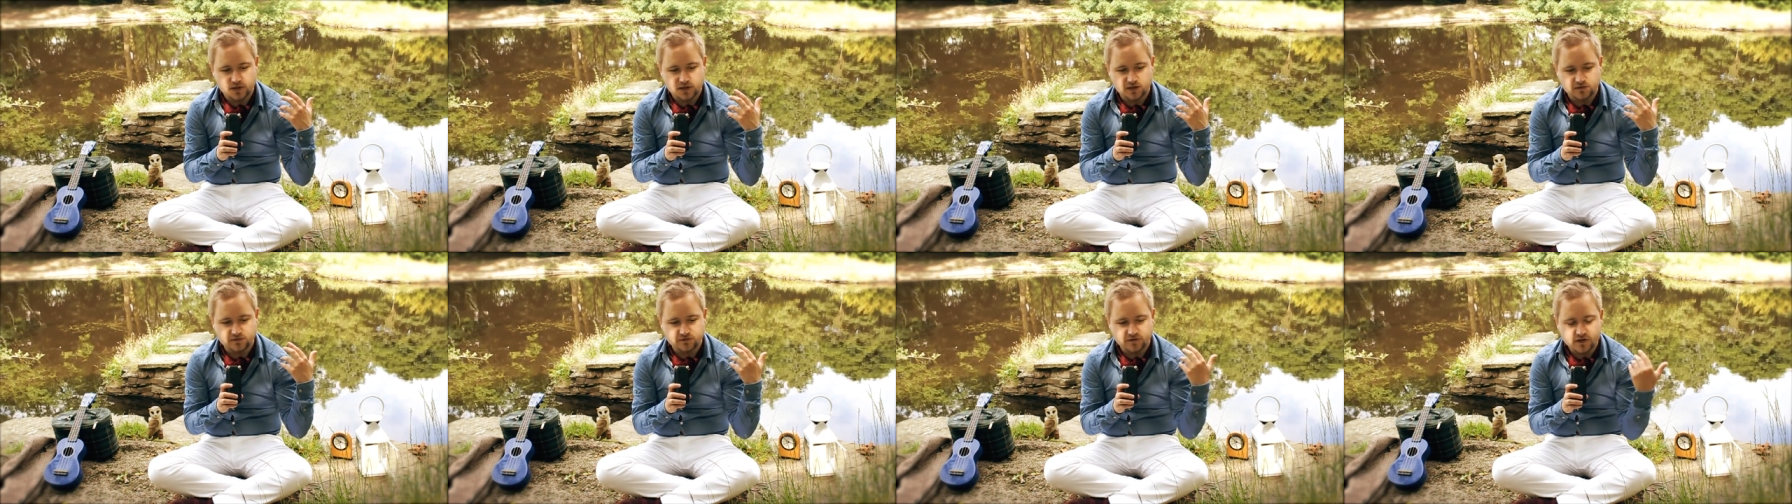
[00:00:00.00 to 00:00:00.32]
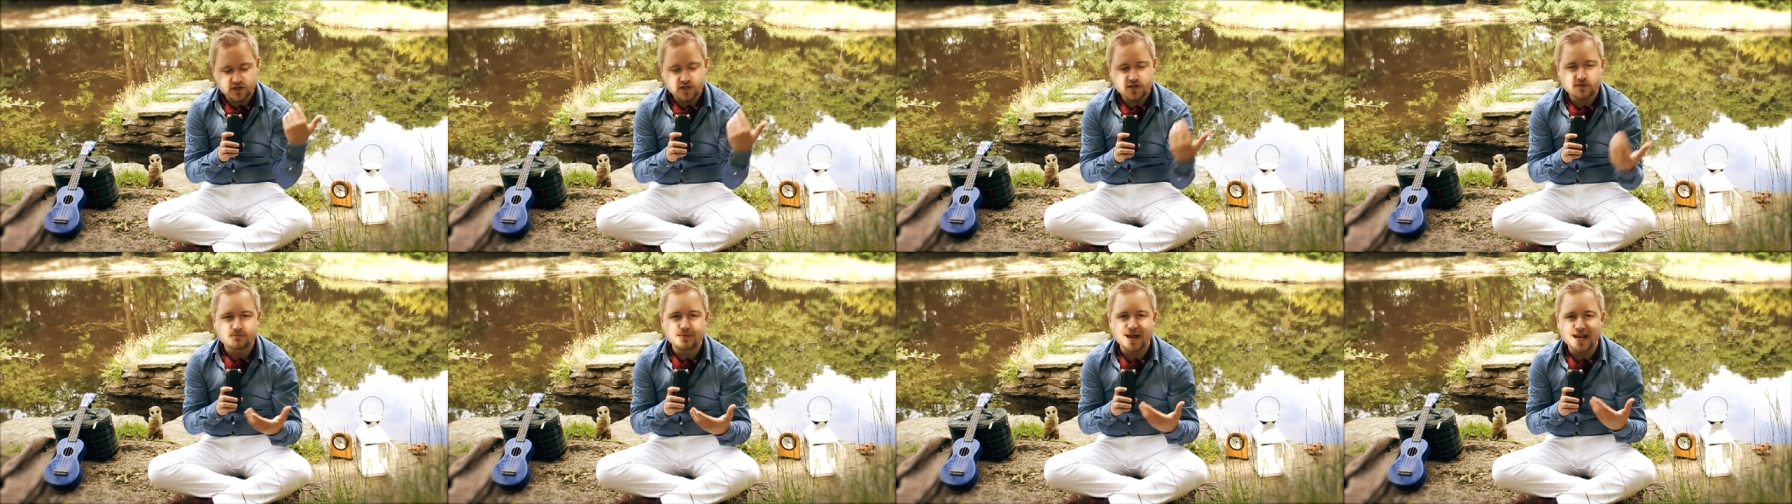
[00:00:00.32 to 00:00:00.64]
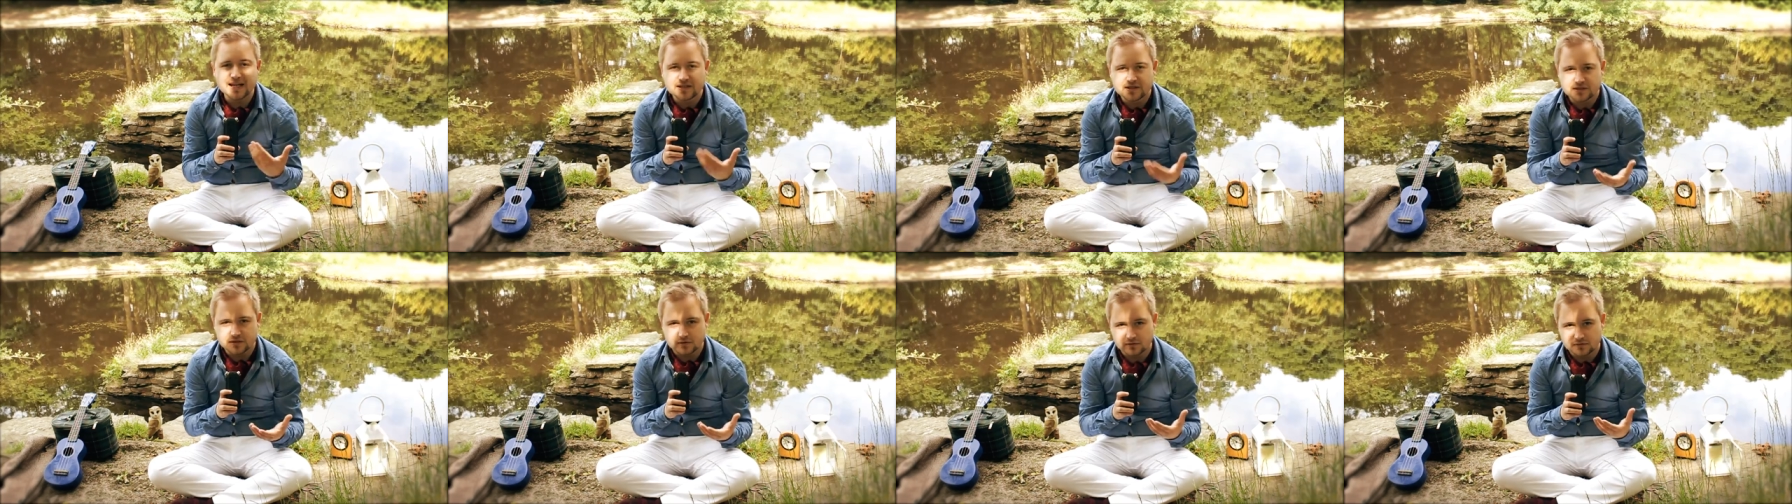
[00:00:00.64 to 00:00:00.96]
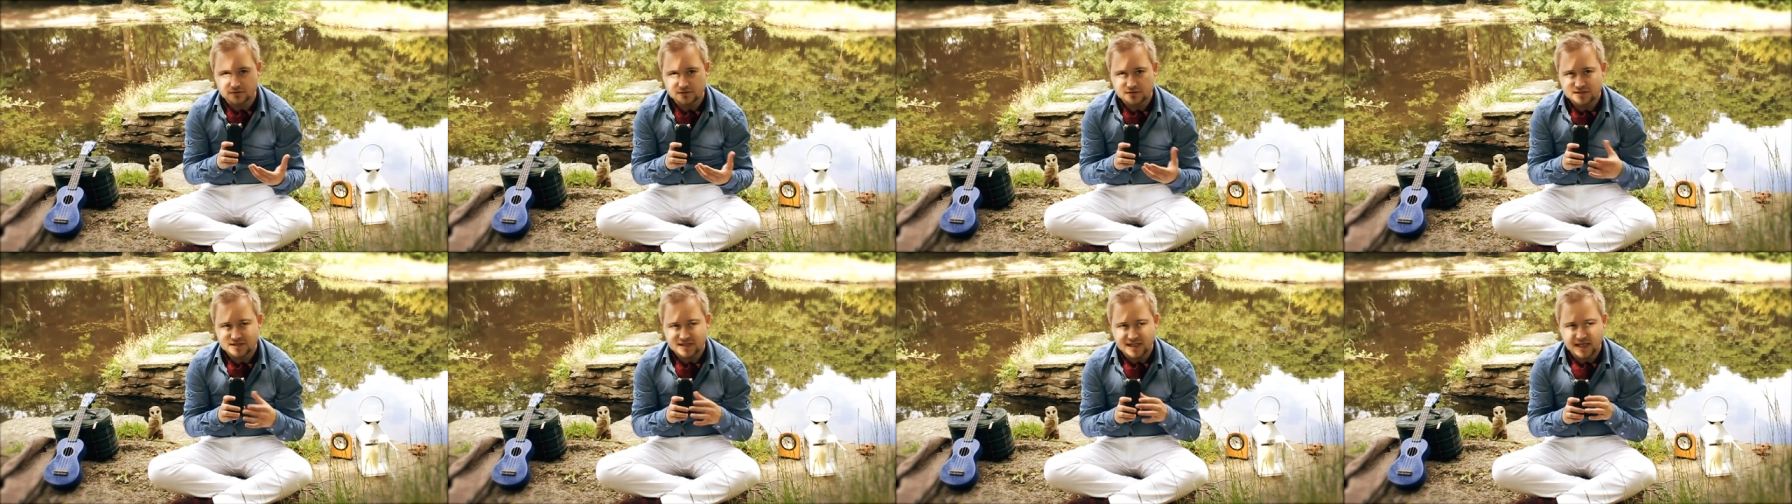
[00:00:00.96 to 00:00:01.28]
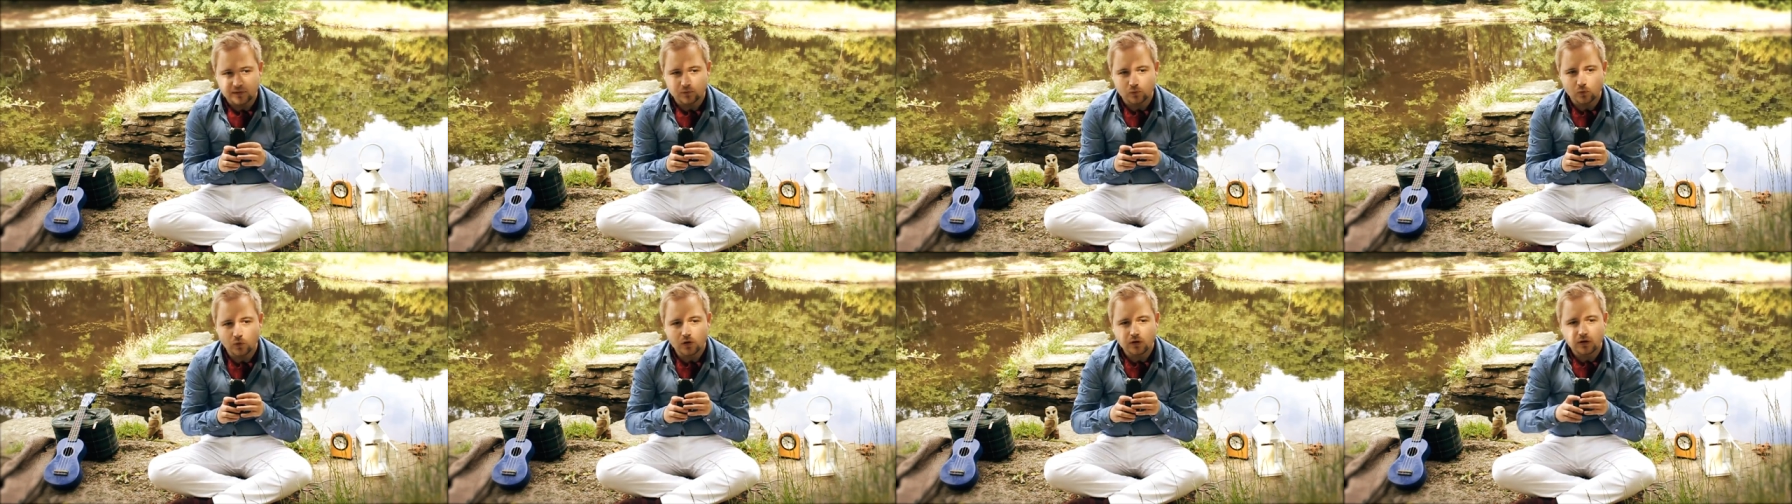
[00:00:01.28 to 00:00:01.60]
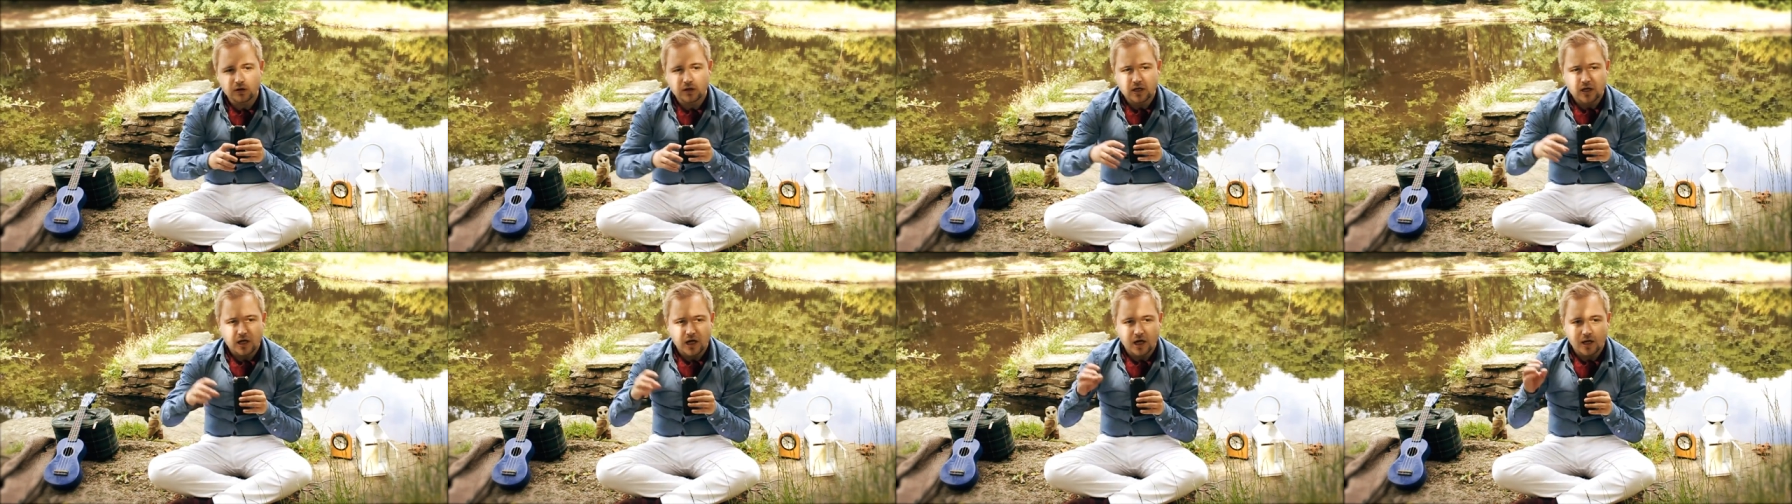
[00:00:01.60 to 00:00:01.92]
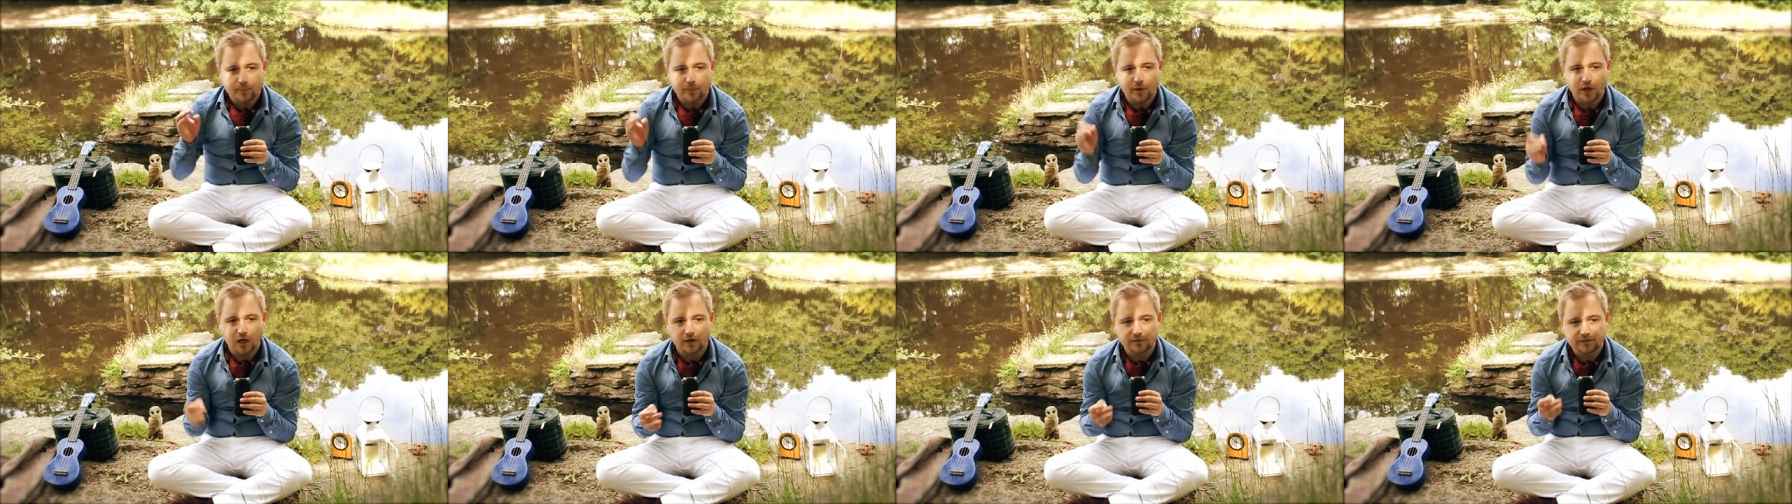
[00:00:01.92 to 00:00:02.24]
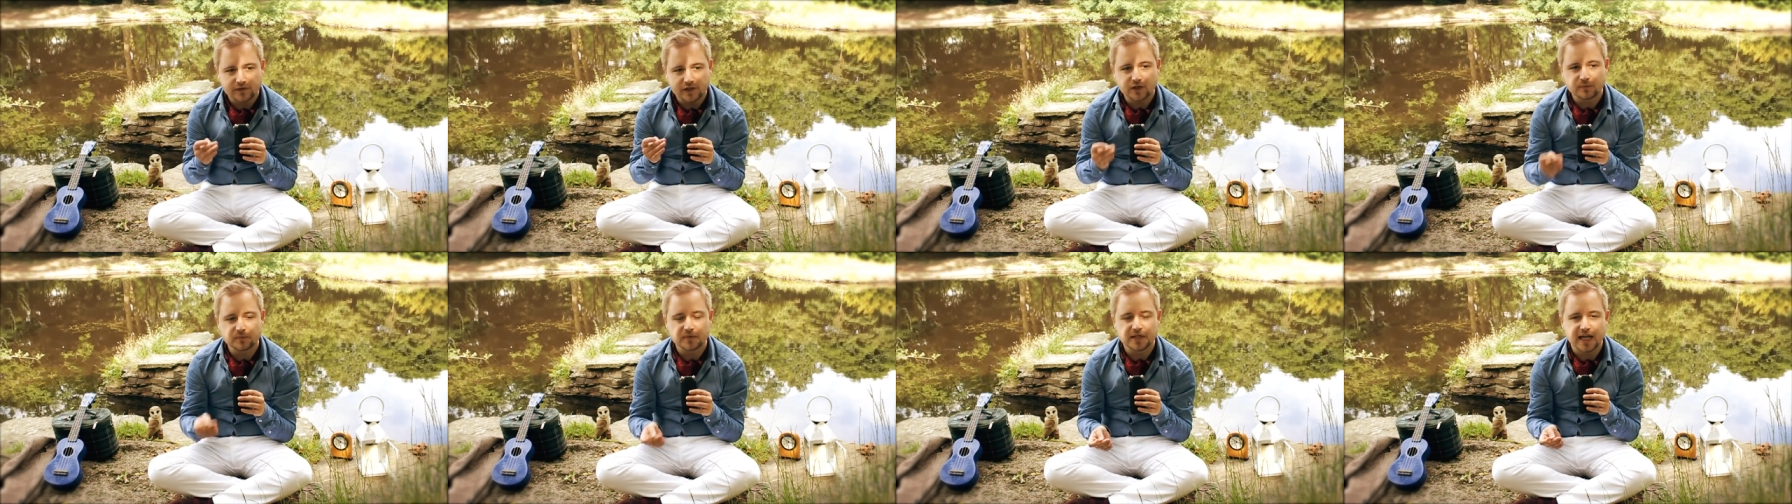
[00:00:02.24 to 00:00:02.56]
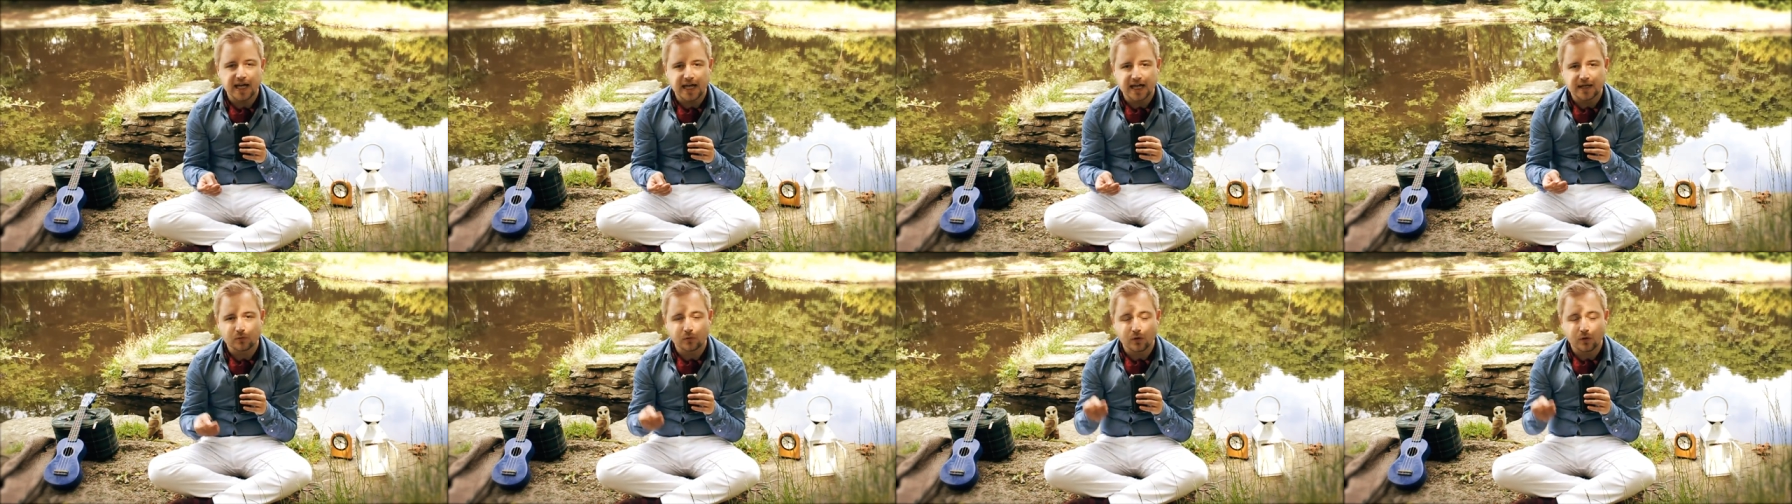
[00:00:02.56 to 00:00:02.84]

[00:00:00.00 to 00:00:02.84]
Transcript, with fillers: the fundamentals and what a perfumier,